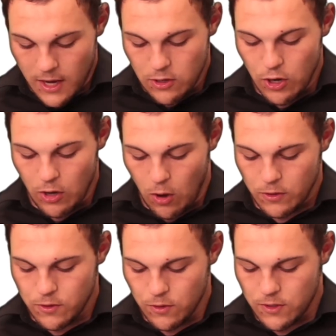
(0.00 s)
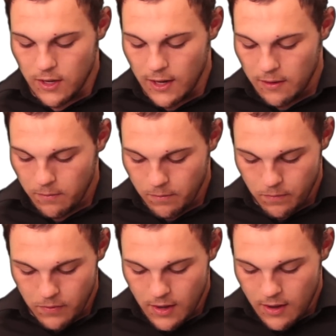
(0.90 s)
and you can also see
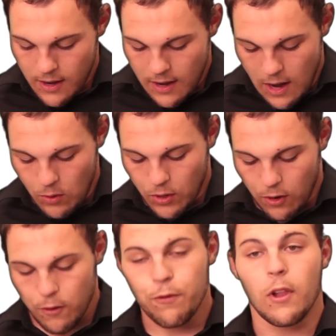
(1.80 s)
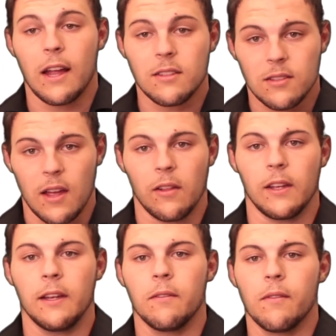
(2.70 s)
how the curve flattened
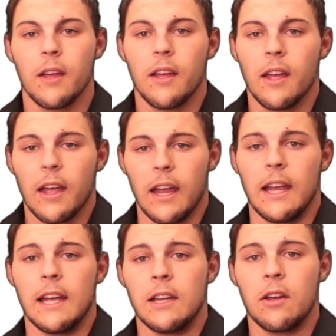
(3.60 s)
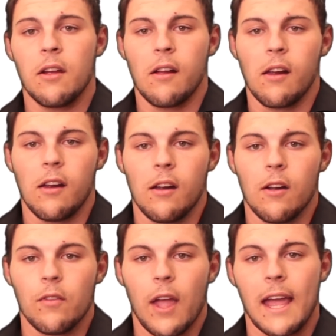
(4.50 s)
slightly, and
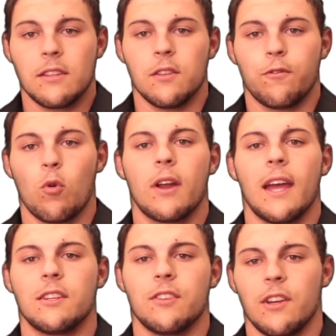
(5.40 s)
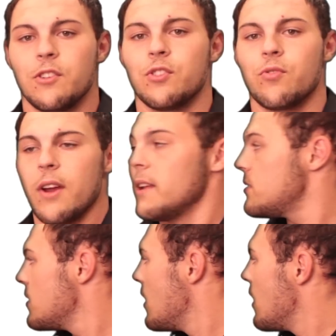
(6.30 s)
as the forecasted interest
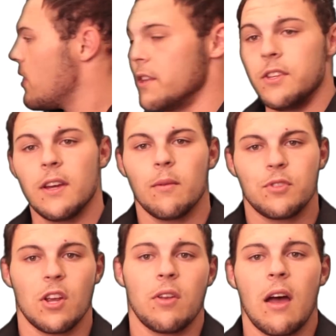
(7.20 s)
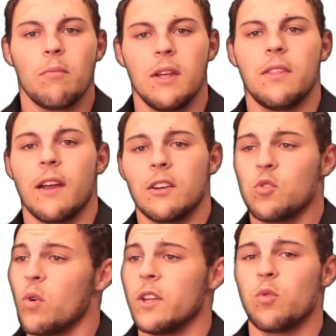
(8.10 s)
rates, the dip shall not be there in
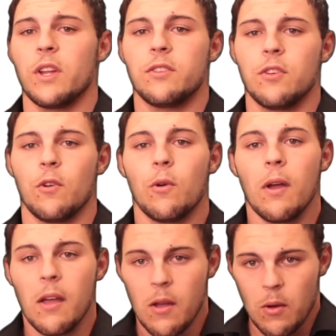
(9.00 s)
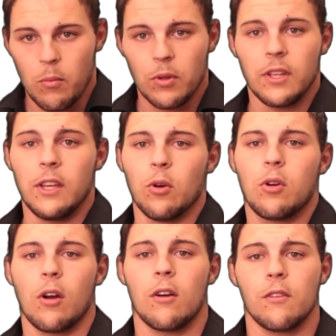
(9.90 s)
2022, but the
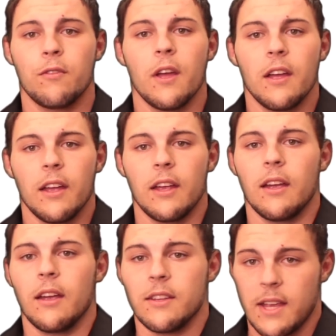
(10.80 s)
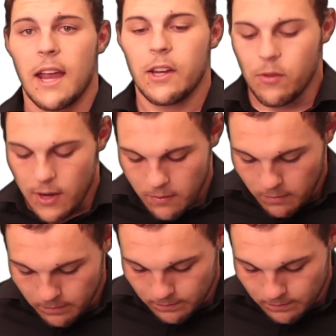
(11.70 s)
yield curve is accurate.